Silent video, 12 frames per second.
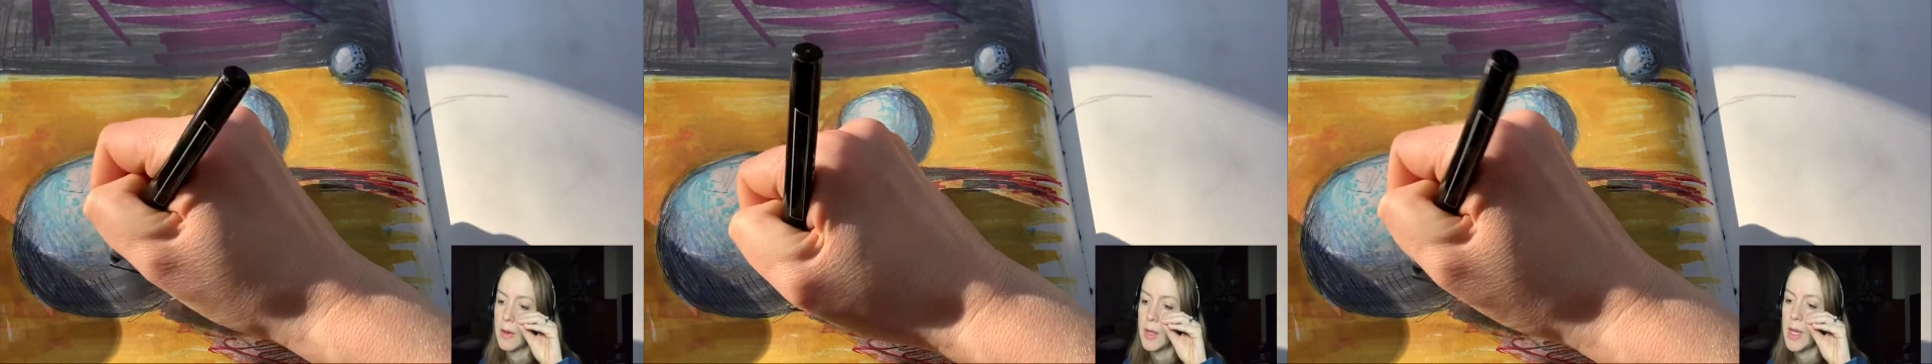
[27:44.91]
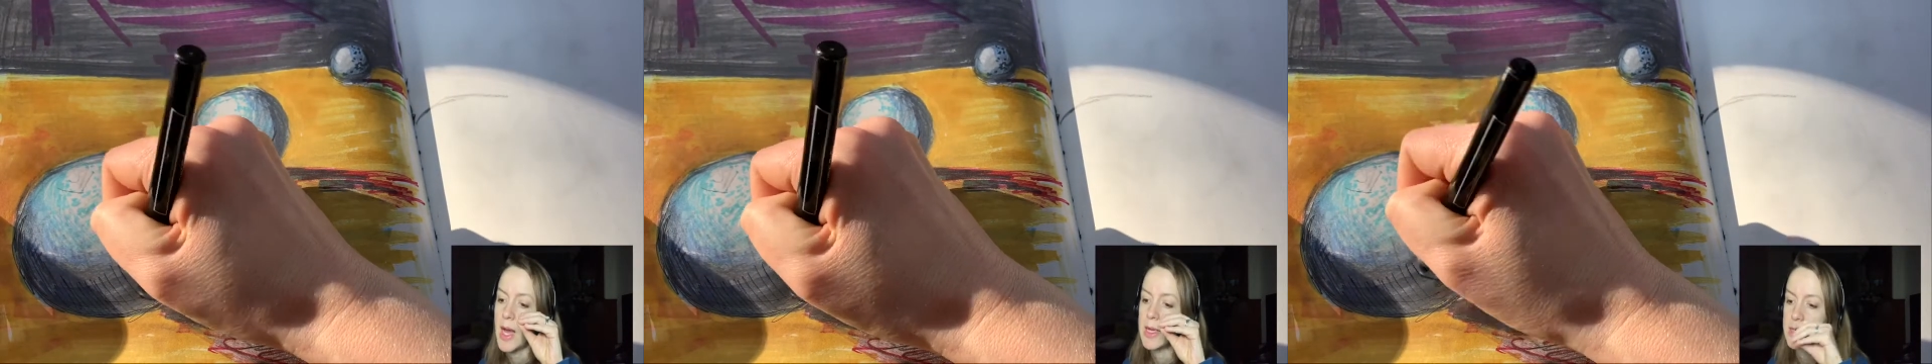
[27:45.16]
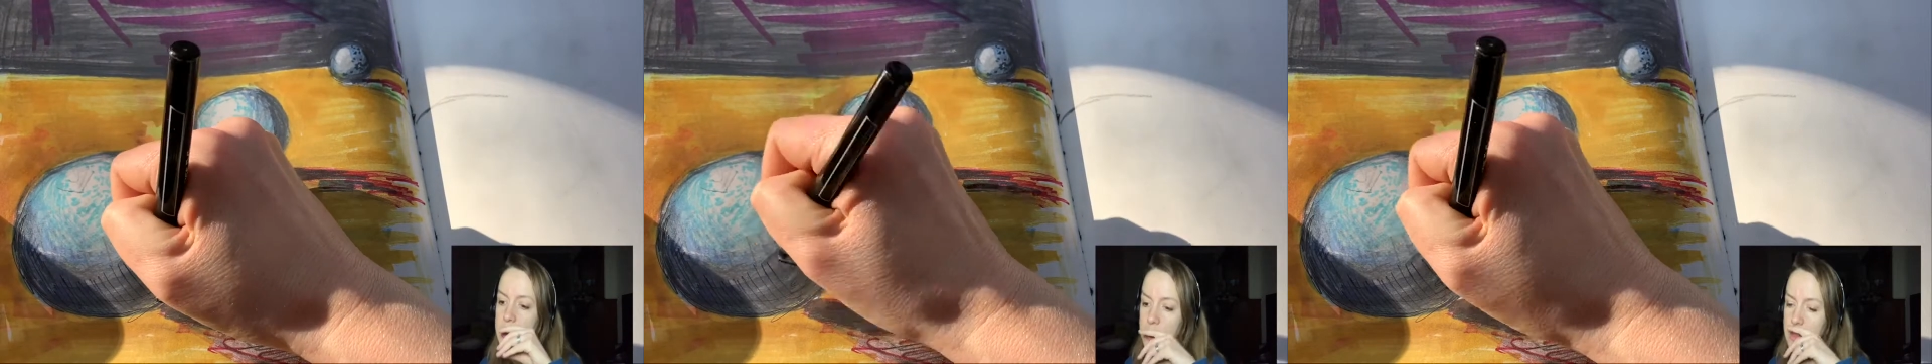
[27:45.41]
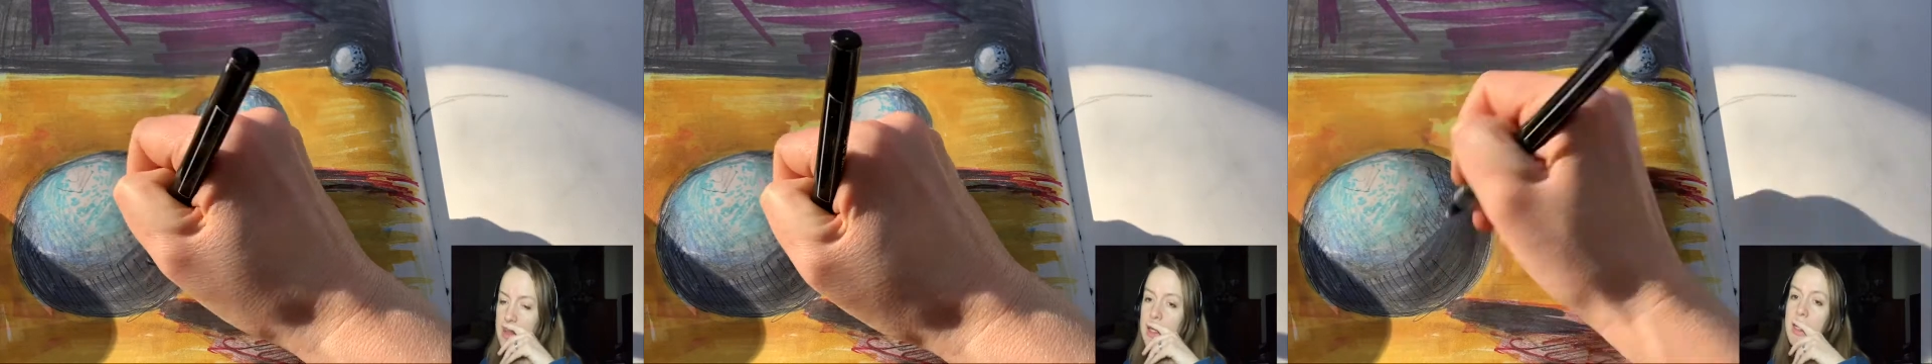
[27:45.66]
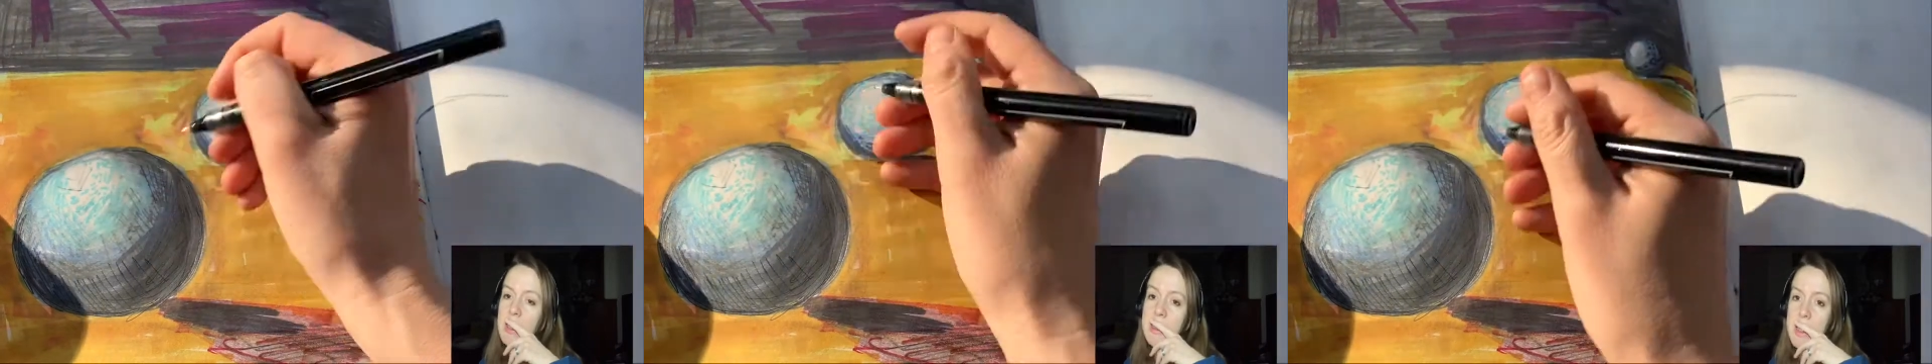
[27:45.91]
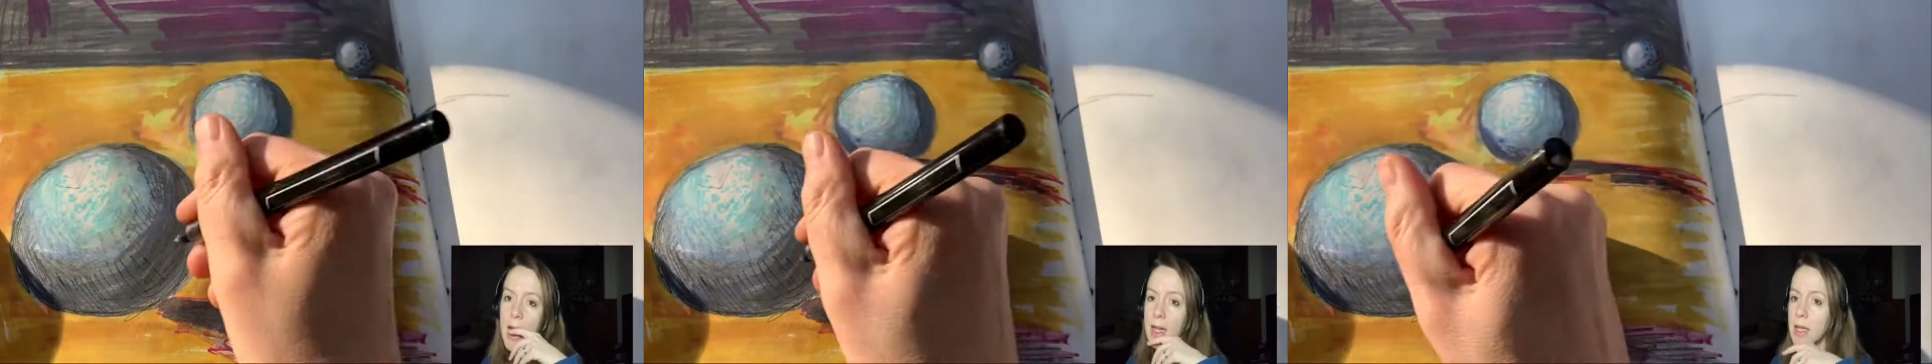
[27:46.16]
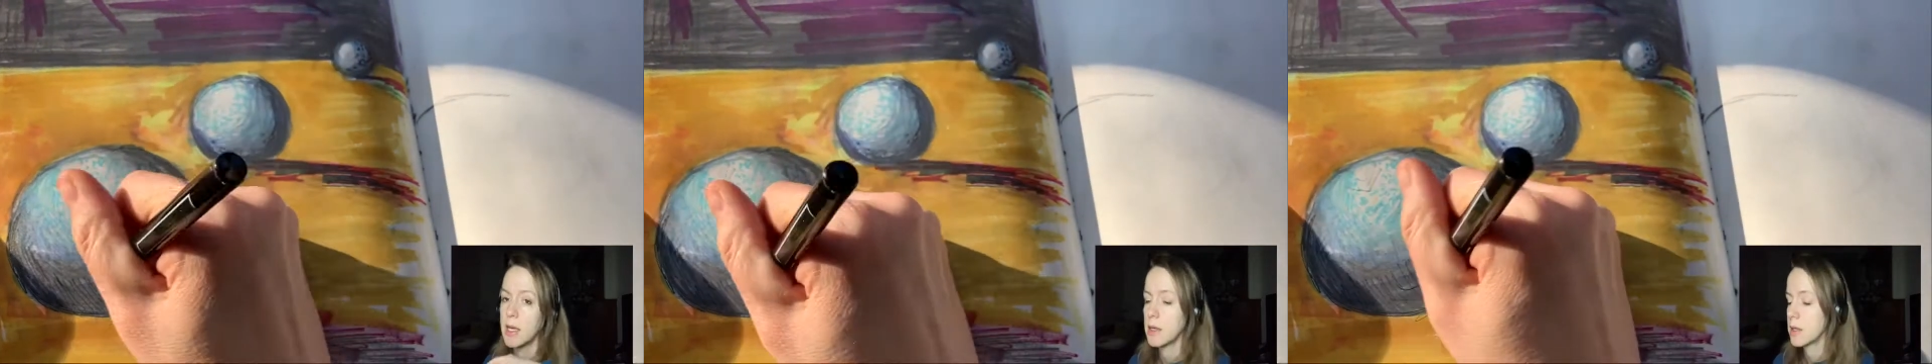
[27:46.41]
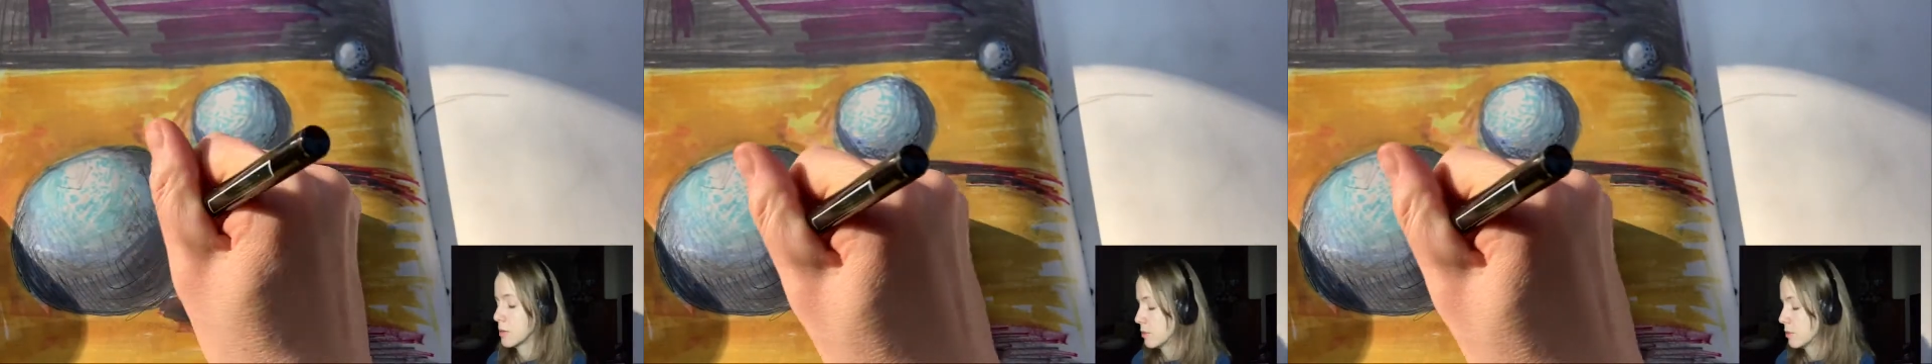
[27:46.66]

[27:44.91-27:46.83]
Yes, exactly.